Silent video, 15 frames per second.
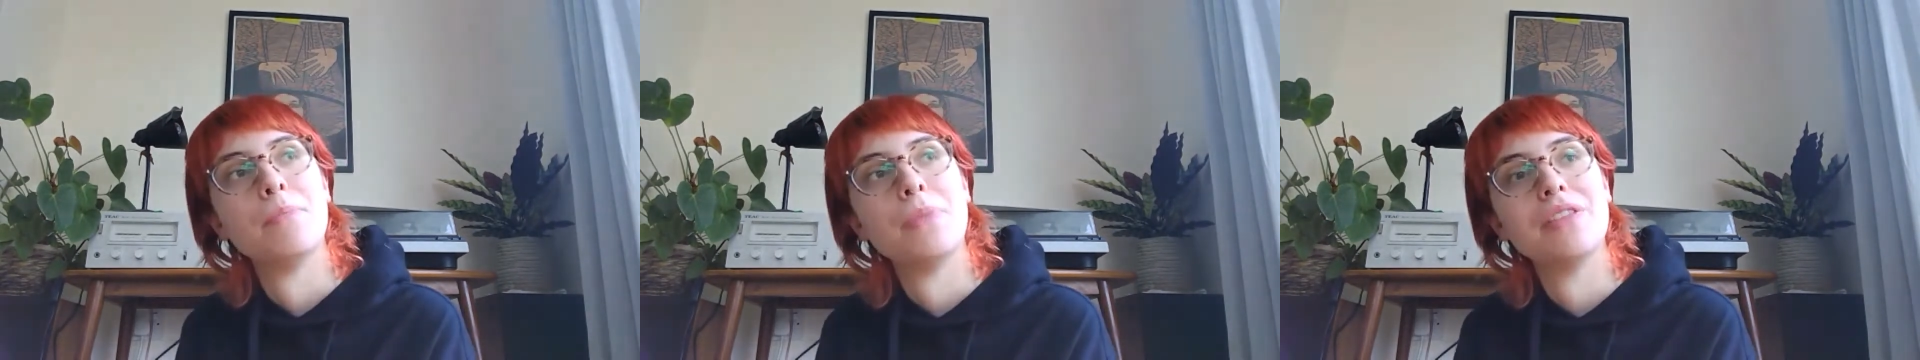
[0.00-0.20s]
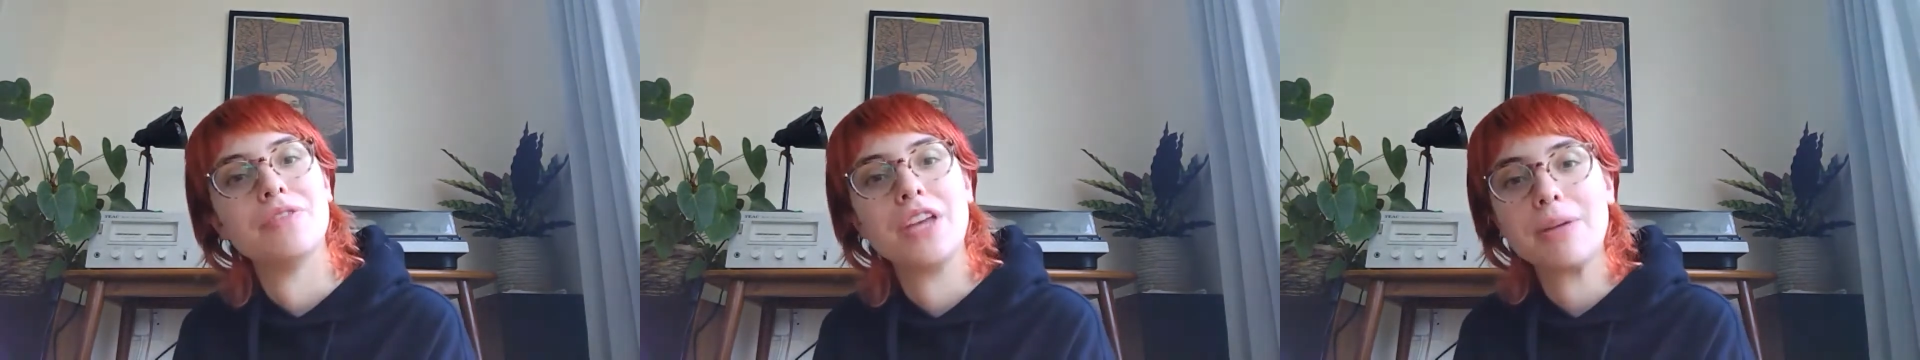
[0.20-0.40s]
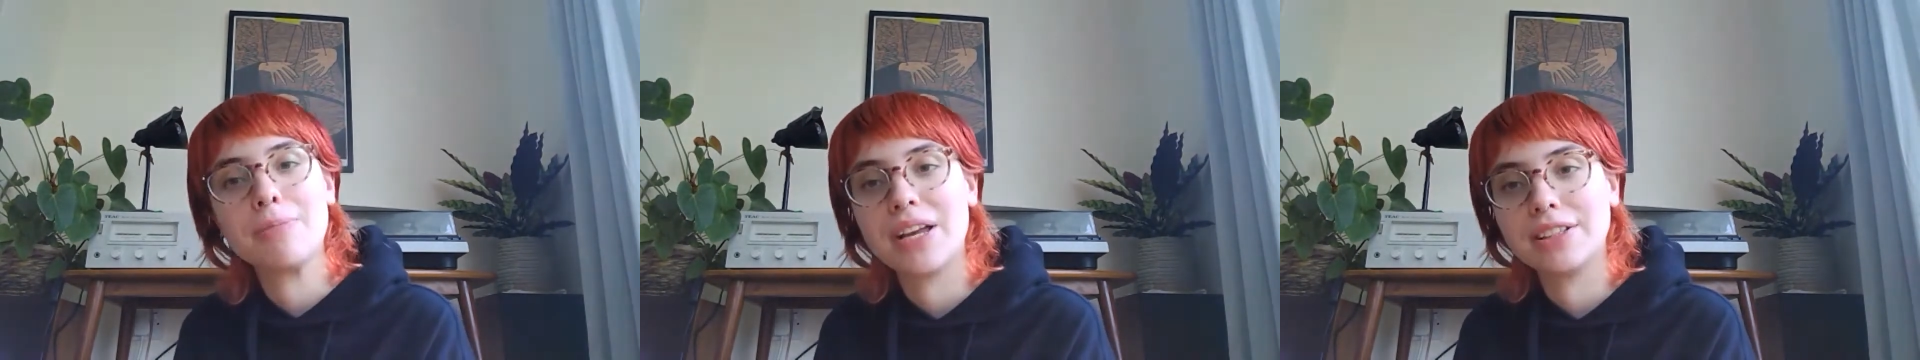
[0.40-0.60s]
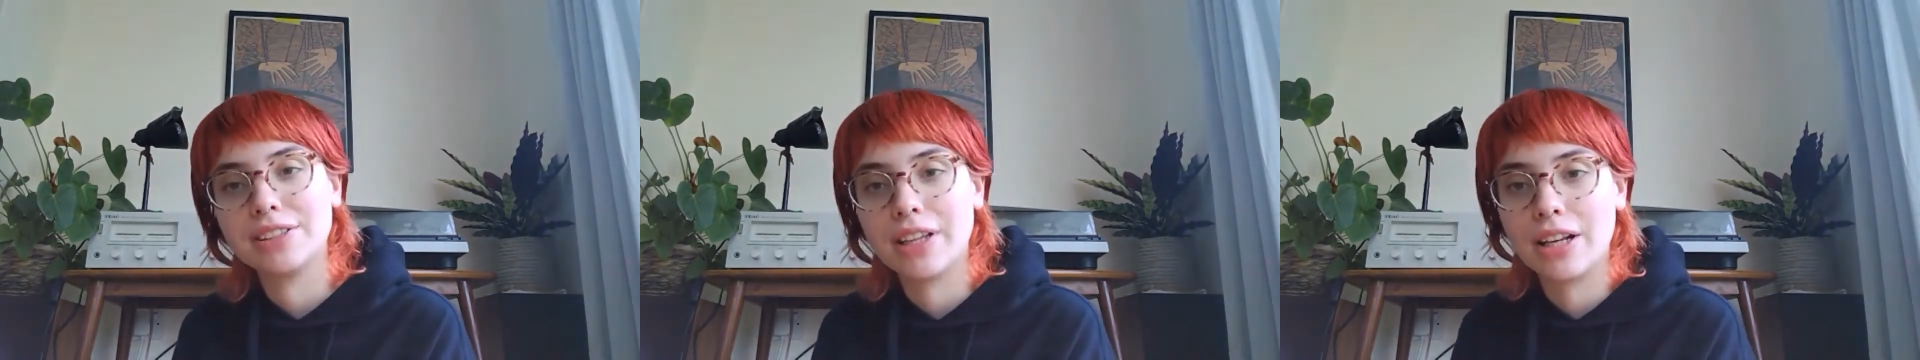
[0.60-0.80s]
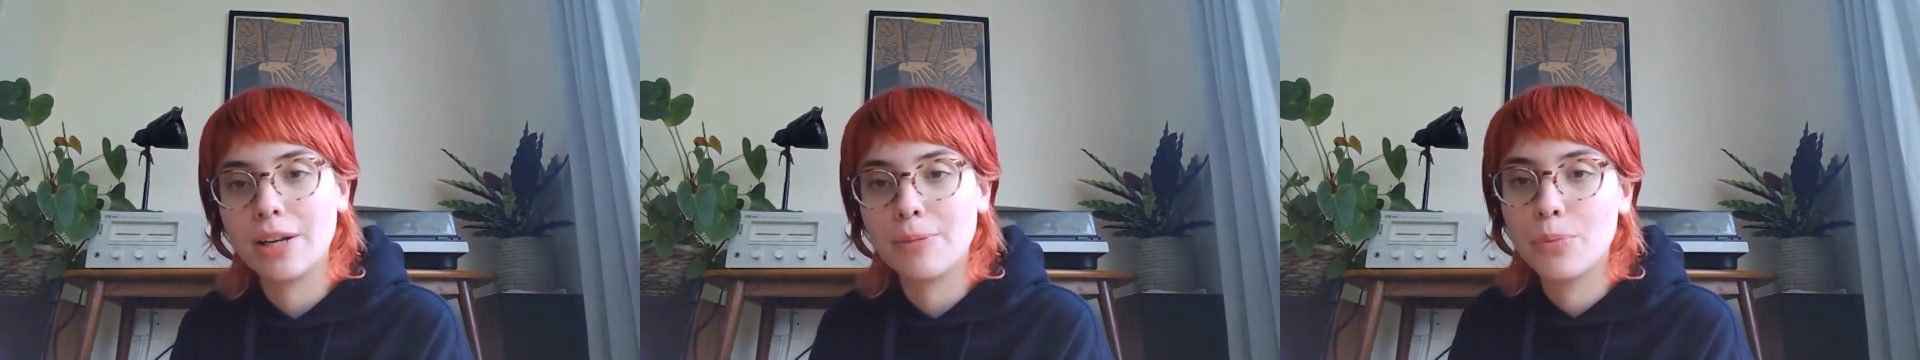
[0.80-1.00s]
they
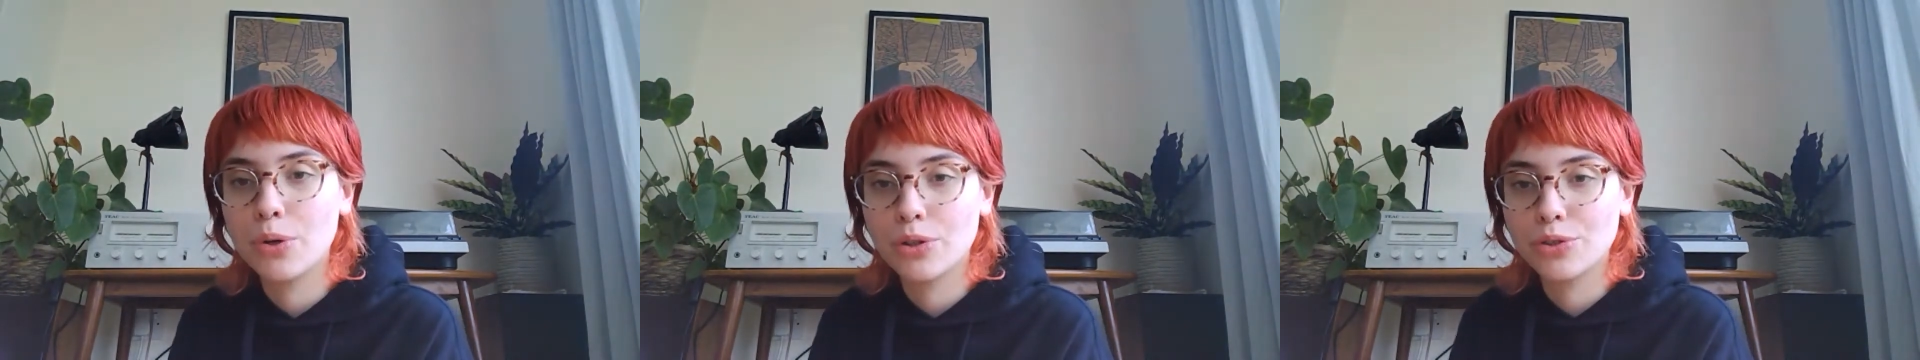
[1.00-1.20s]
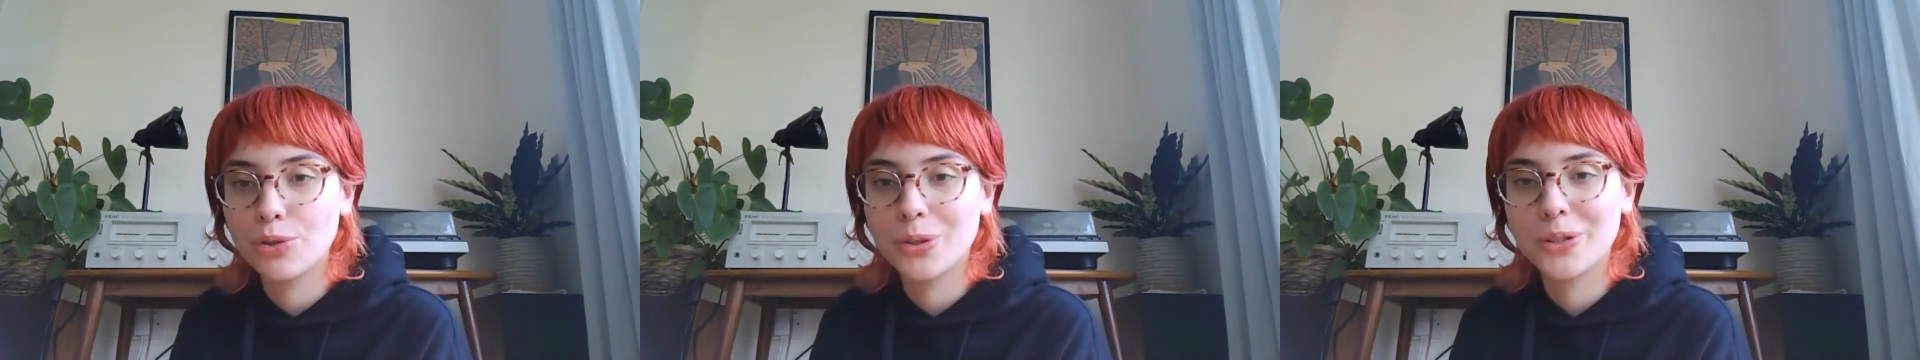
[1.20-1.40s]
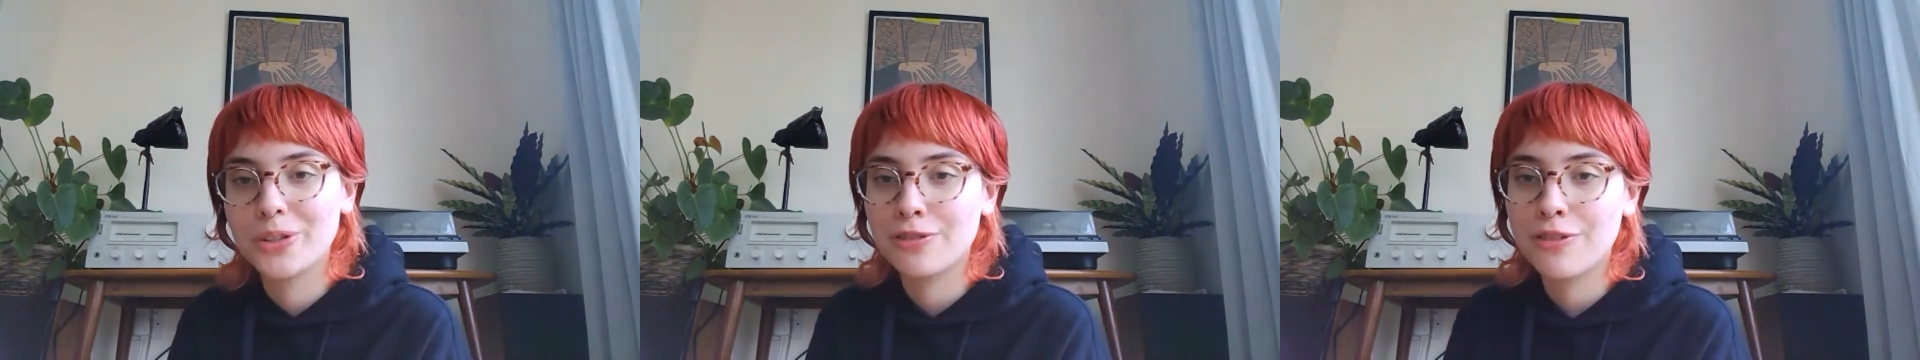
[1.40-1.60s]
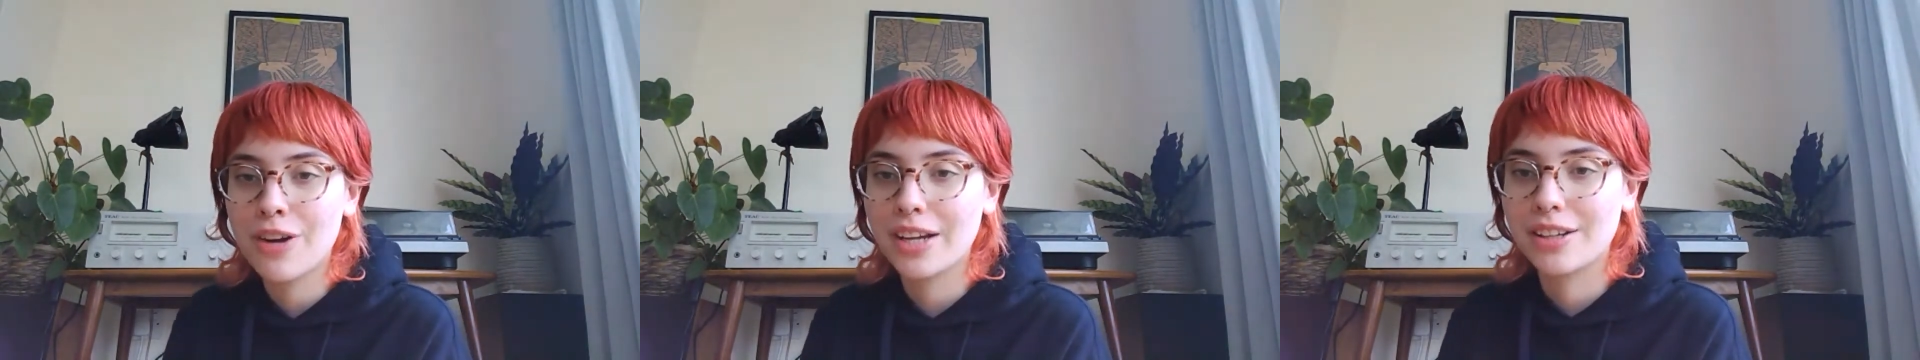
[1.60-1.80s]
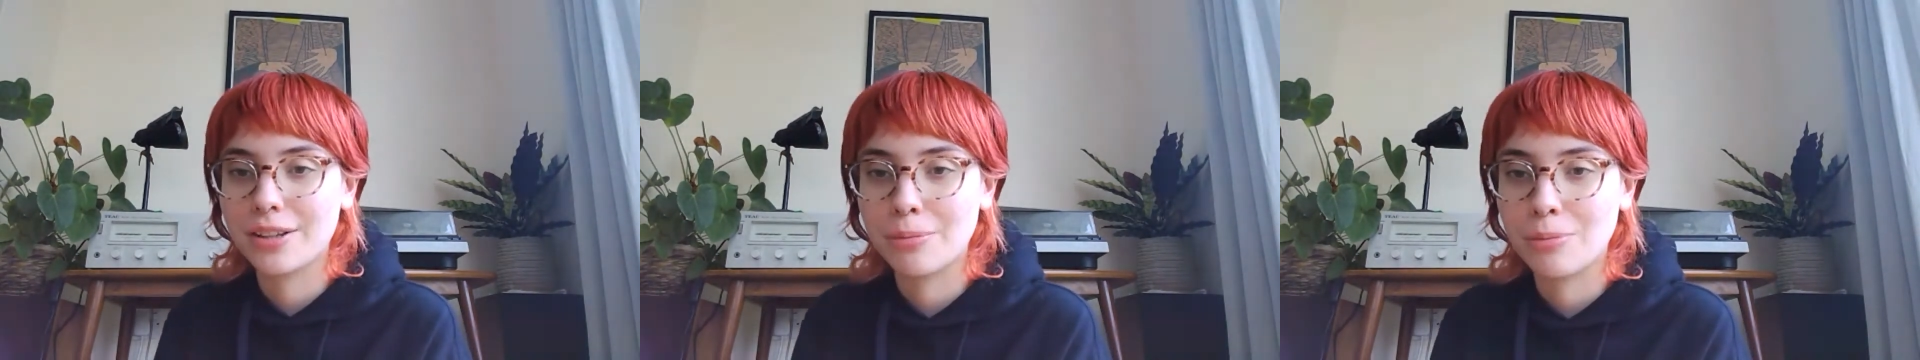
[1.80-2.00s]
basically booked all the
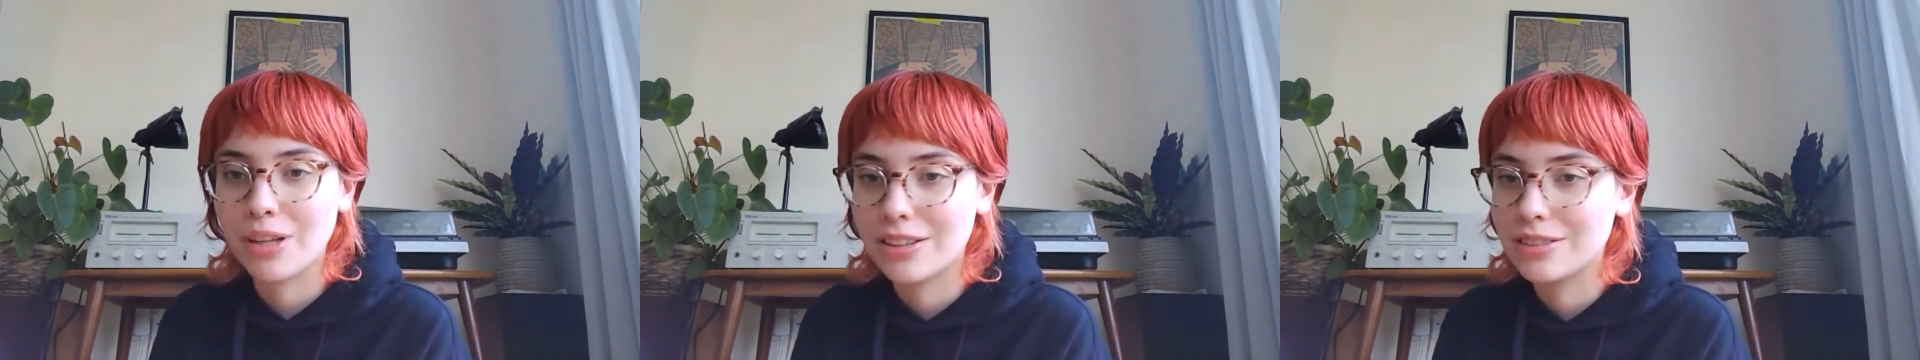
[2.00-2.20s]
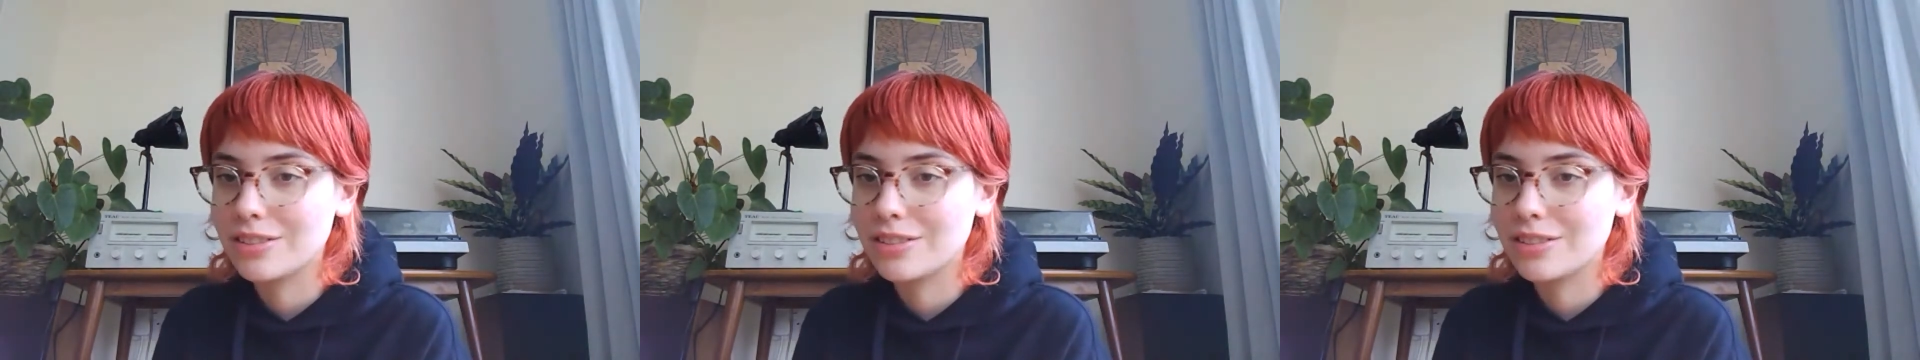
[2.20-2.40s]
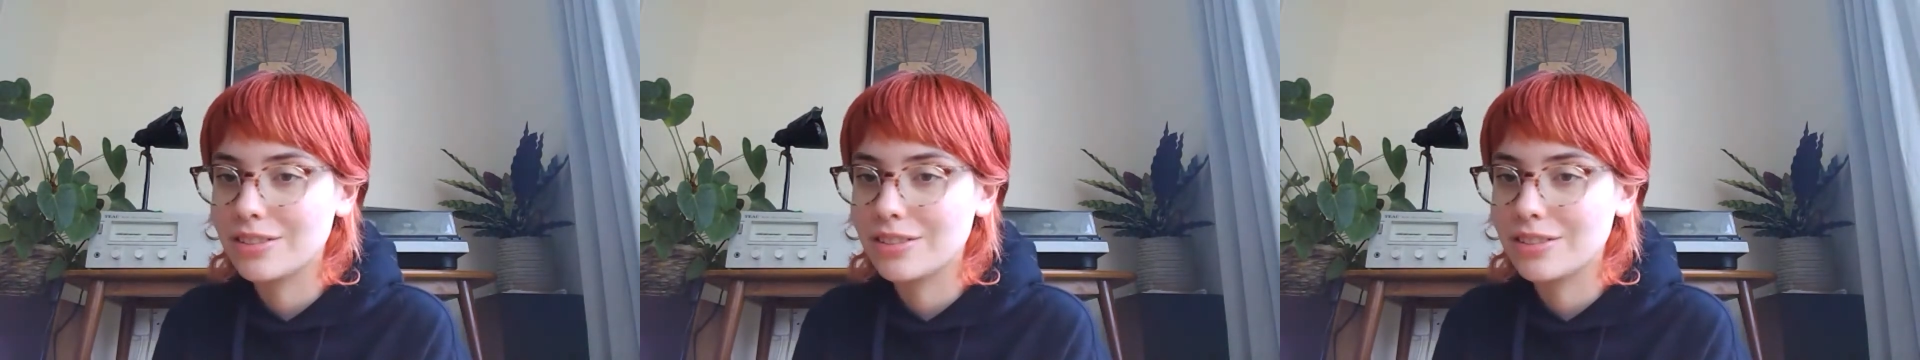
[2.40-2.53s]
vinyl plans.